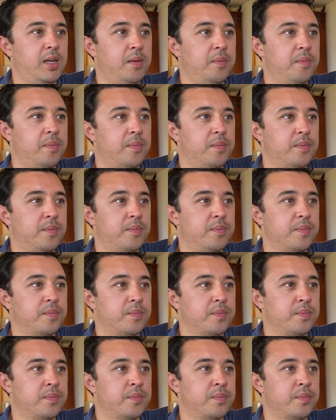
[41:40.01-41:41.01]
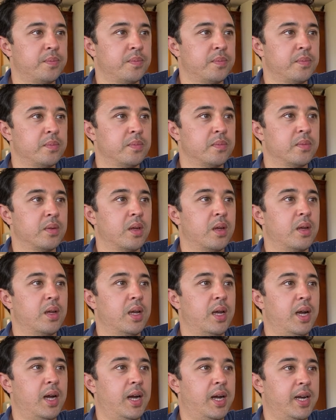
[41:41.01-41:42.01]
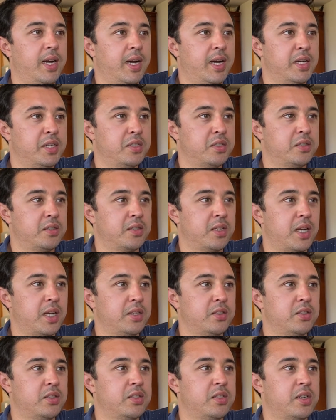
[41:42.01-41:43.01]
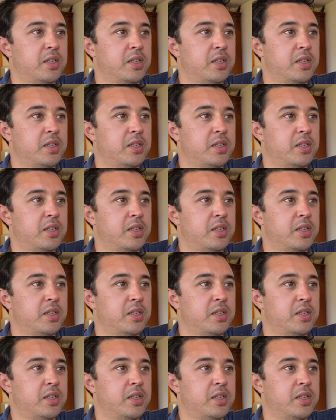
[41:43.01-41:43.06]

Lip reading: something in the back, technical part?